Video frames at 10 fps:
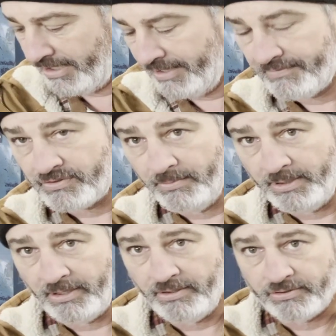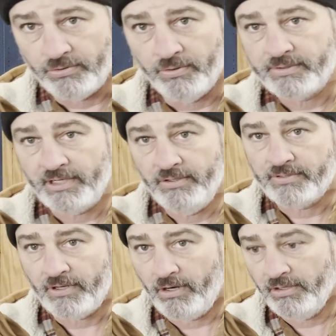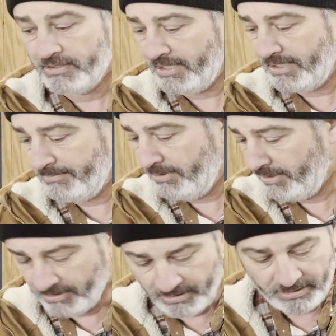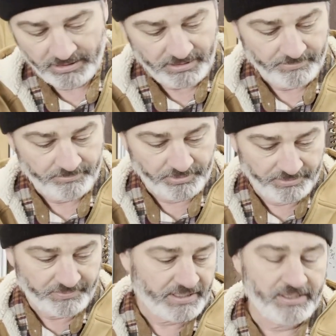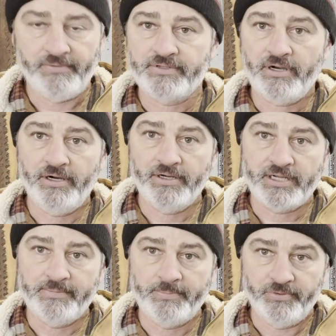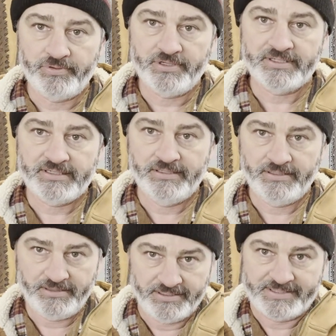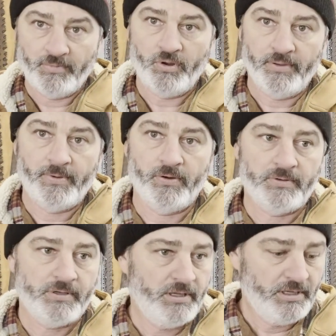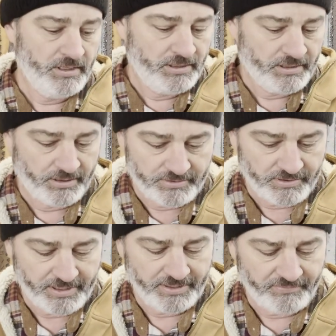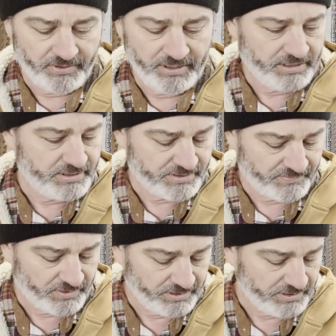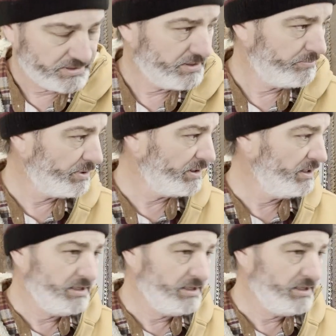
have so many other tools that I use all the time. Believe it or not, it was hard to come up with just this small amount. There's a lot of variations of all these, but